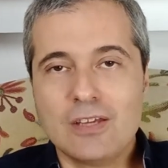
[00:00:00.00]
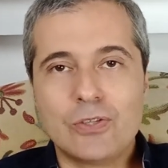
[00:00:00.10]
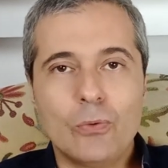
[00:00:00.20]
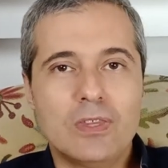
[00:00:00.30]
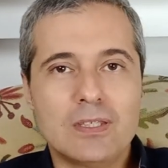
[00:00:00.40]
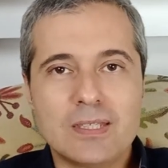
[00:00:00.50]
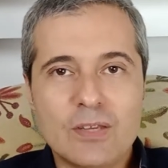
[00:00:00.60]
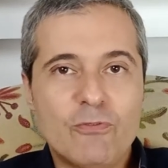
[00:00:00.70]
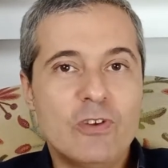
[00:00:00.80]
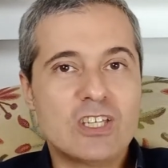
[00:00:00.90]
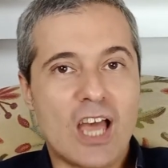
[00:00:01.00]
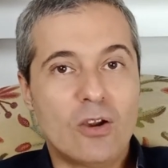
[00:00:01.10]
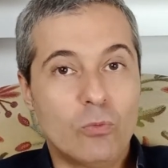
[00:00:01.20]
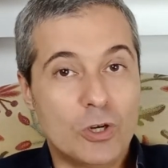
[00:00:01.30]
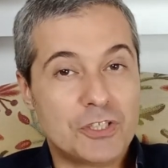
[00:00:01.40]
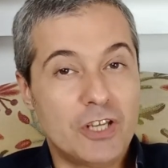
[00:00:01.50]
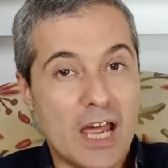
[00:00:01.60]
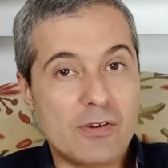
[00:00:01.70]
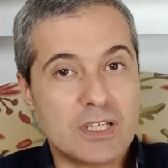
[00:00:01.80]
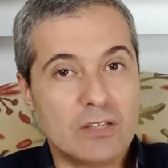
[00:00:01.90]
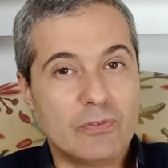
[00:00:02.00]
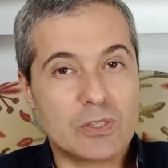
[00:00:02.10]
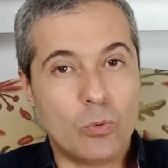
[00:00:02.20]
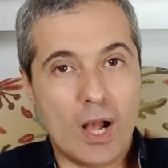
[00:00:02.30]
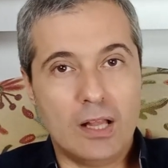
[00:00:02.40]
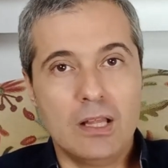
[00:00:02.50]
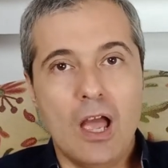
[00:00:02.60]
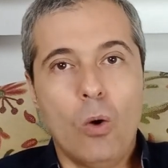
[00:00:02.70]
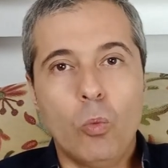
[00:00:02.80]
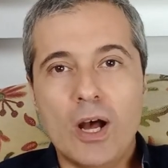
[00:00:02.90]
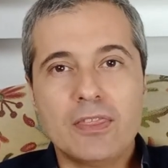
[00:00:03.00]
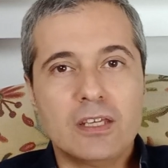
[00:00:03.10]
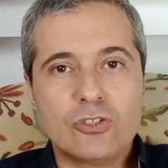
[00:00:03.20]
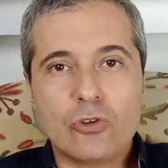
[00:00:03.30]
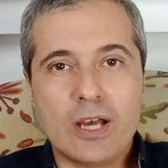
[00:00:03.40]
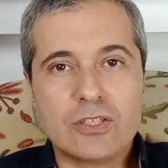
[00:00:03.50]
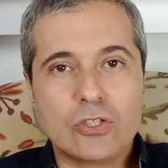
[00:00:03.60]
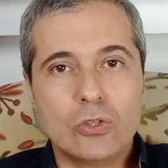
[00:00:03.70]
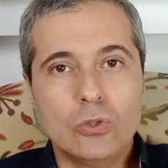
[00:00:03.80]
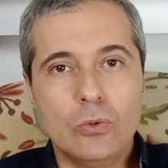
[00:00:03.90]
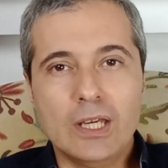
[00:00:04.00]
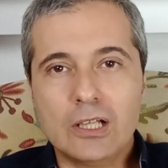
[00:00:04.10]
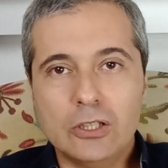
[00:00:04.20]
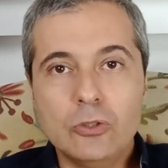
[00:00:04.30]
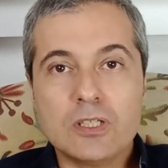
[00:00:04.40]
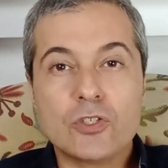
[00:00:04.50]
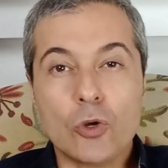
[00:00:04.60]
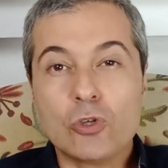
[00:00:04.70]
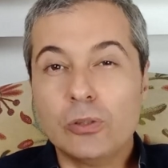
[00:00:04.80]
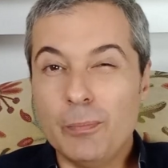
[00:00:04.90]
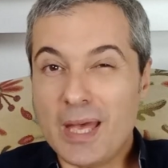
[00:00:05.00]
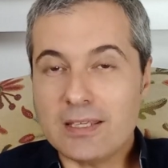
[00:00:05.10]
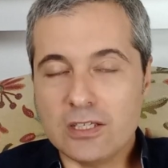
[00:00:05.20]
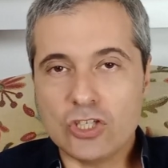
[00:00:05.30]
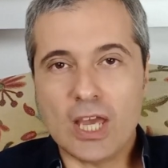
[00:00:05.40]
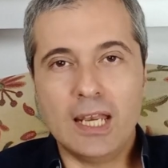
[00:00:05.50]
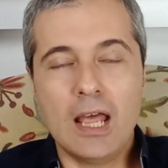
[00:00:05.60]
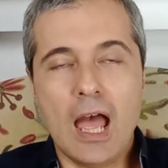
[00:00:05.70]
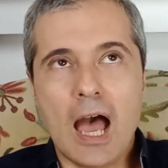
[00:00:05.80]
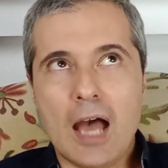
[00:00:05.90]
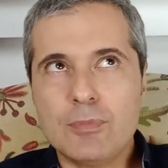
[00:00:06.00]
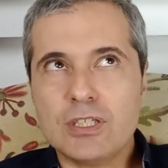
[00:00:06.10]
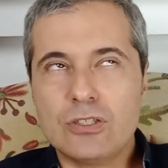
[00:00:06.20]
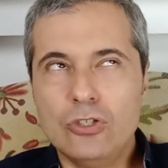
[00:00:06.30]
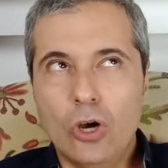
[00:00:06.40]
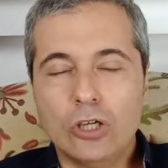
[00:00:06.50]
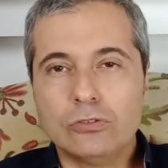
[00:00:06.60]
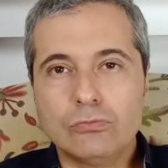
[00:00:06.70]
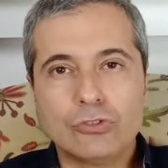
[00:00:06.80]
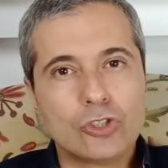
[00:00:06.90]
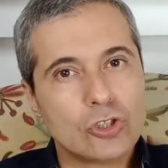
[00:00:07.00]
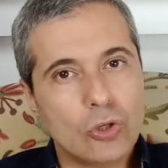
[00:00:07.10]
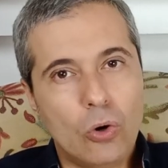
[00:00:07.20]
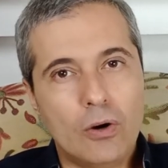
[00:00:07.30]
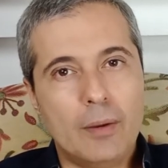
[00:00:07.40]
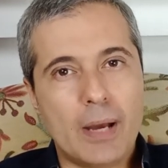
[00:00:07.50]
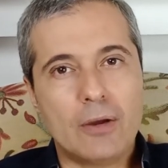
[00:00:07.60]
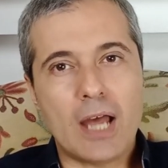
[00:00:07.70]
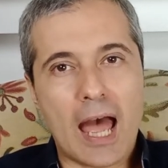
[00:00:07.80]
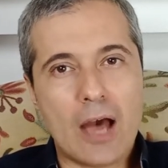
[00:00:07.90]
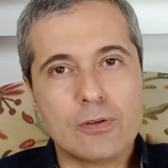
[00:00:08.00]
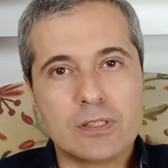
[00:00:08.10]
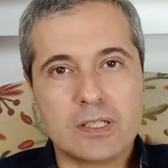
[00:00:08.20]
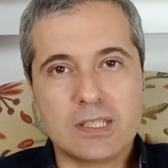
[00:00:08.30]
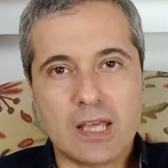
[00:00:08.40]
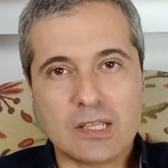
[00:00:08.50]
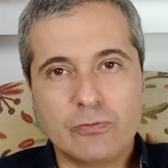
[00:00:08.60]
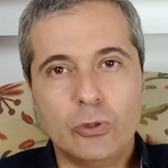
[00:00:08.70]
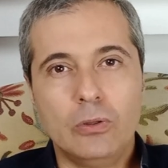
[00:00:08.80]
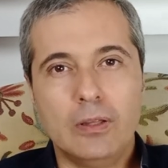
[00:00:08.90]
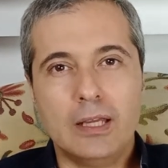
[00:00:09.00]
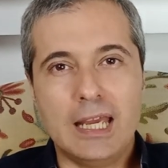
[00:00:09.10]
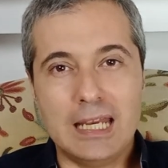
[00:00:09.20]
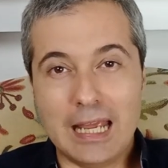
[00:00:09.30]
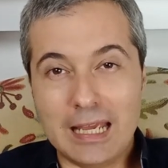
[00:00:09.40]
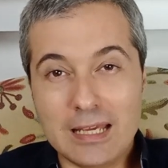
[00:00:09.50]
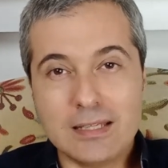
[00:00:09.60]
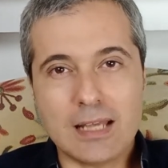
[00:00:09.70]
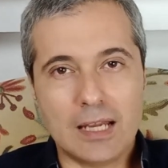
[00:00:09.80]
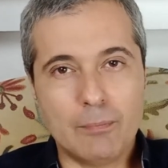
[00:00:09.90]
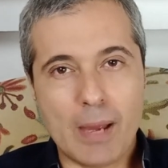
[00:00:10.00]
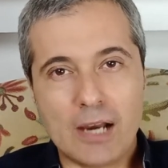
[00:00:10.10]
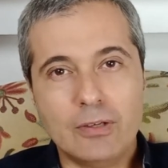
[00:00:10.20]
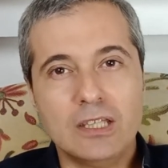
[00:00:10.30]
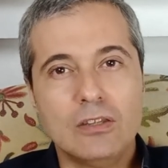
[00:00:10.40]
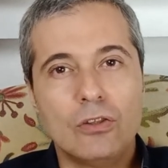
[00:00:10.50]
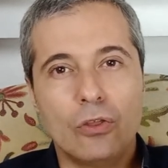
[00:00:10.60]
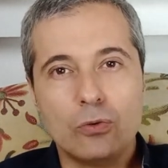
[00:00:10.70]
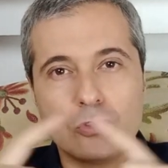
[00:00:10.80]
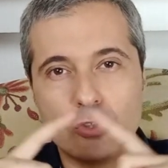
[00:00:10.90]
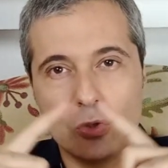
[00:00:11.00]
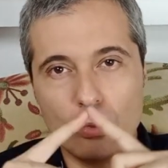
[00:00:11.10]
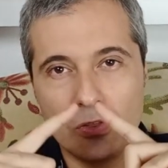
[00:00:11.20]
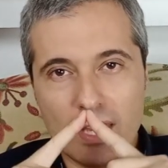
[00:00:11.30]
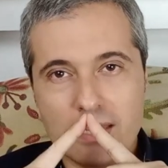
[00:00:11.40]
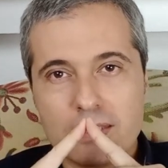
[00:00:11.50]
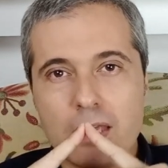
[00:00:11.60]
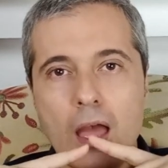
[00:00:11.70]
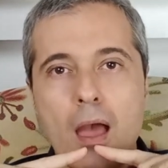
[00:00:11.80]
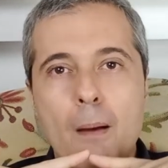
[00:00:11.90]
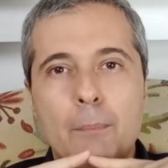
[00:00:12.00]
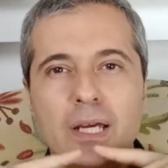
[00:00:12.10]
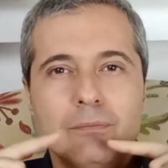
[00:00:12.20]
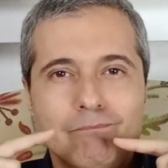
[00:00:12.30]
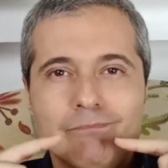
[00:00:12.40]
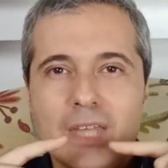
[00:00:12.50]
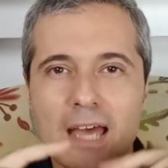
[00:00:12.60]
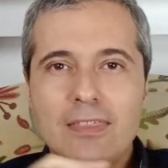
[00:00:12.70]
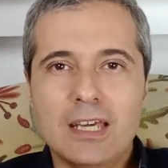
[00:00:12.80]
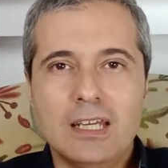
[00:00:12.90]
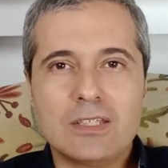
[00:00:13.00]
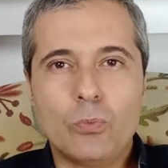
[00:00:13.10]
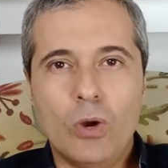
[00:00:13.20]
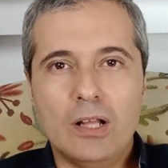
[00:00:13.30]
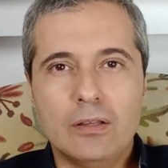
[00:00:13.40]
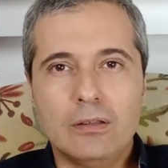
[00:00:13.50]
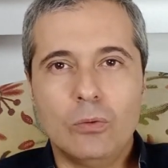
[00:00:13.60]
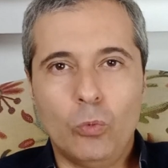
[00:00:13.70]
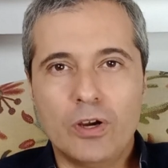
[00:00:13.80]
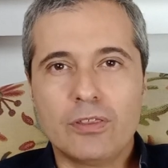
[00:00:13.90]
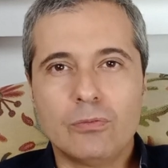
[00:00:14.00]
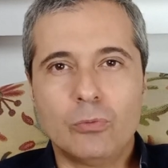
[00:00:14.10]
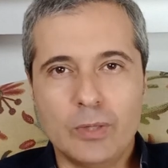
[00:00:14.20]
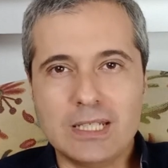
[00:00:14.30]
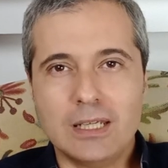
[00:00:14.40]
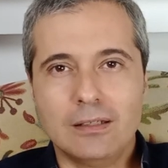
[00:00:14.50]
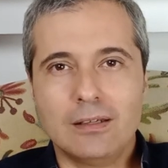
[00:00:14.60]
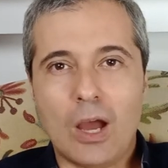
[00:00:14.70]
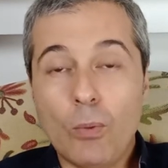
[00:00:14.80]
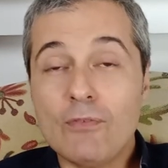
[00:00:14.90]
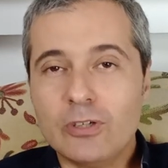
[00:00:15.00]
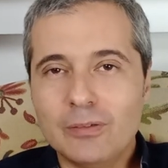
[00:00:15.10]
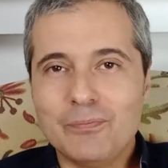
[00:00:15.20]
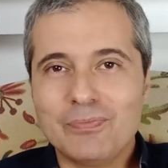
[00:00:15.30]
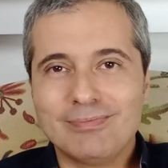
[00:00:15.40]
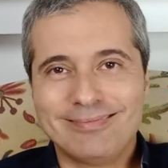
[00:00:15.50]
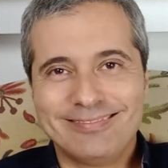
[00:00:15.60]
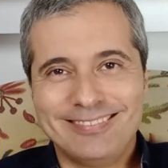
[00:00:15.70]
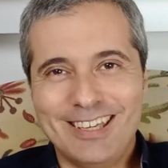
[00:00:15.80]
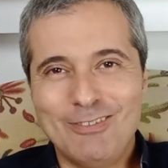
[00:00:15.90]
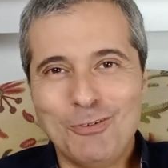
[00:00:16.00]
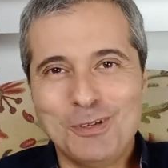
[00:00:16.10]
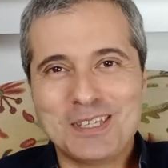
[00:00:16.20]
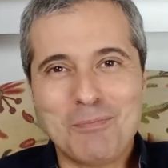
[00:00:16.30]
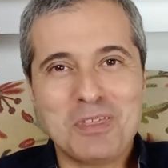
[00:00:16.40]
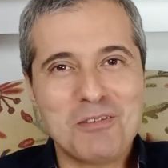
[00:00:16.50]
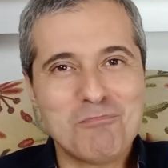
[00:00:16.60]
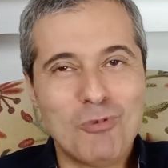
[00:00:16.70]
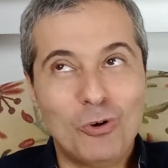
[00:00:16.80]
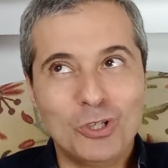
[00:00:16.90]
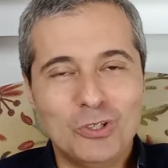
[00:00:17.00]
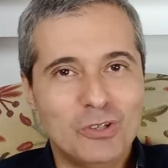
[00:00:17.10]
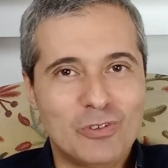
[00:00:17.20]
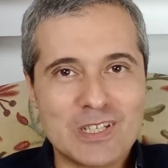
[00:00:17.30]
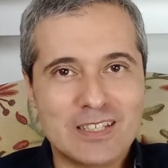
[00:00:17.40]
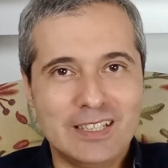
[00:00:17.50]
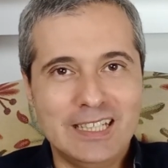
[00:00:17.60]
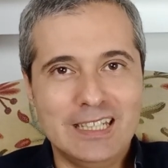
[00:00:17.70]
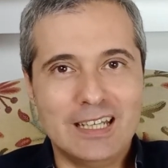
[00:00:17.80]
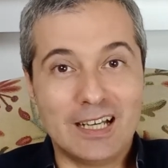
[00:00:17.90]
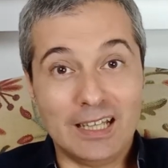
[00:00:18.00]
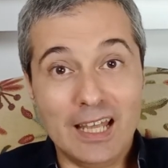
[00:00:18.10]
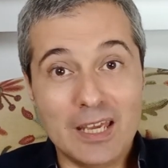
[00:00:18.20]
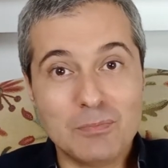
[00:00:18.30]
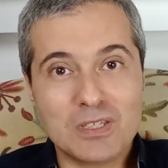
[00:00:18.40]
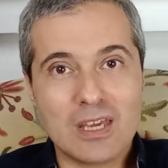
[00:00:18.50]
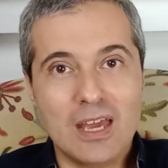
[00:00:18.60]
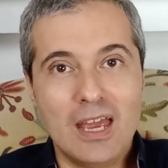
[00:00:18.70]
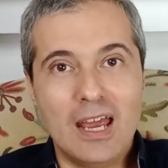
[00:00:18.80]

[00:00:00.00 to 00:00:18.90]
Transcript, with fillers: So this is a fish out of water narrative as well, one that tries to include a social message and I'm just not sure about how successful it is at marrying those two things, but I think it is well worth reading. However, if you want something more universally acclaimed,